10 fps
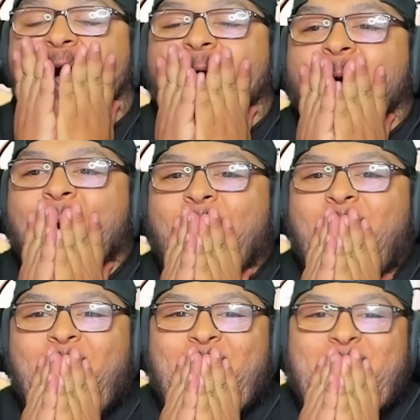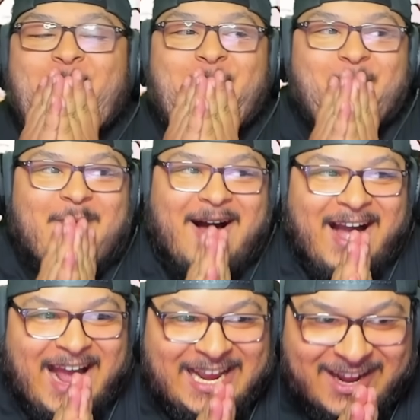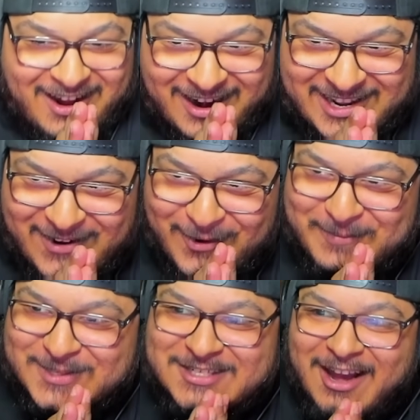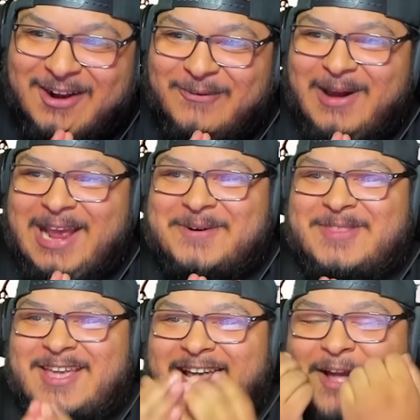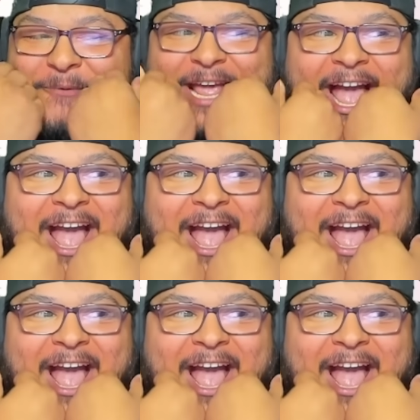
Oh, my God, he almost got away with it, and we